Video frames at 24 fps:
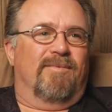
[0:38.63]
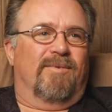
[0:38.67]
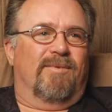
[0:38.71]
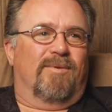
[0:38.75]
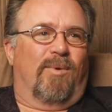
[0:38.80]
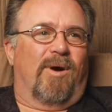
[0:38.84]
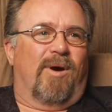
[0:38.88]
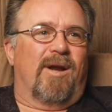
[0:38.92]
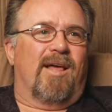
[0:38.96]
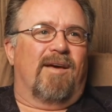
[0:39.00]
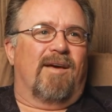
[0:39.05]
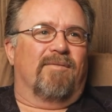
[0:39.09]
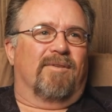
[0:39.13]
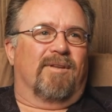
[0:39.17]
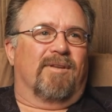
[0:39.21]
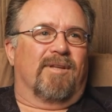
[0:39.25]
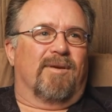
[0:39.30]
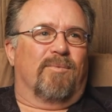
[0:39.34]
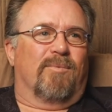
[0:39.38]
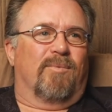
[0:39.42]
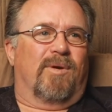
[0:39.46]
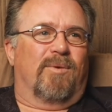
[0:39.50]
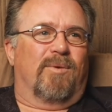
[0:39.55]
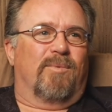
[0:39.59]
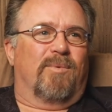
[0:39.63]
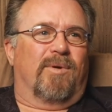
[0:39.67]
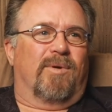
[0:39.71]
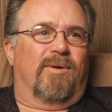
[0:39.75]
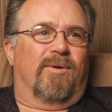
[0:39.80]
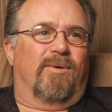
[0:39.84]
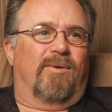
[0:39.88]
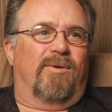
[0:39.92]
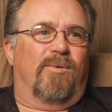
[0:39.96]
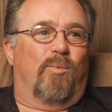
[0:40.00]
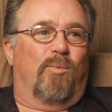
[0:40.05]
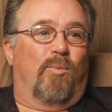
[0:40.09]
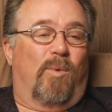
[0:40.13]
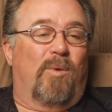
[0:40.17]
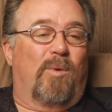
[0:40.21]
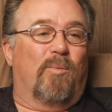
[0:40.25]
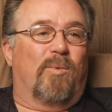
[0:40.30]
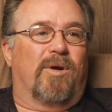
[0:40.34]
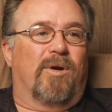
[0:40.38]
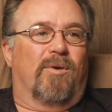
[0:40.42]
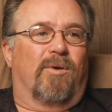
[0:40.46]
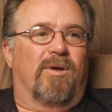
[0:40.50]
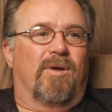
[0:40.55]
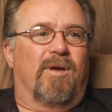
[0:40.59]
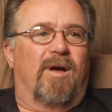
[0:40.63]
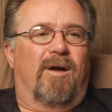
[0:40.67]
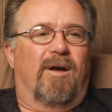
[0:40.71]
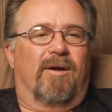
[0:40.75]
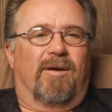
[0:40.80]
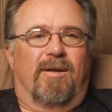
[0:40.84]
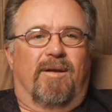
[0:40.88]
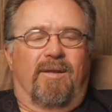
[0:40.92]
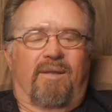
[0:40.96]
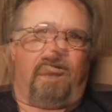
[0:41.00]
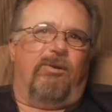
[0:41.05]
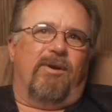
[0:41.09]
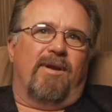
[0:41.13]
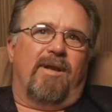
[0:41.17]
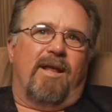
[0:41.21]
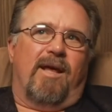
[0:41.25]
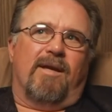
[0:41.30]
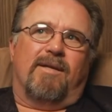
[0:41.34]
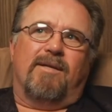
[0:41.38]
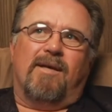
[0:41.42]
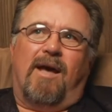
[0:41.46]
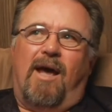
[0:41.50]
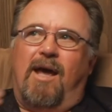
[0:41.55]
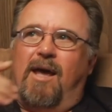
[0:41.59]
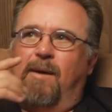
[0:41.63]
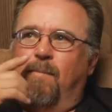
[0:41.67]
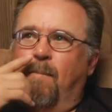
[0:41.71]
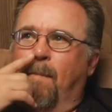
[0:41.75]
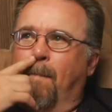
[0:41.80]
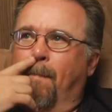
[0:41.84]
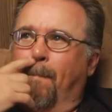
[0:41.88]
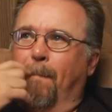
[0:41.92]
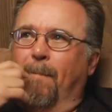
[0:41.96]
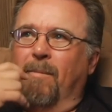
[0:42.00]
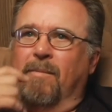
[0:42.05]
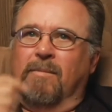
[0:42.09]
quite heavily when we were young. And during that time,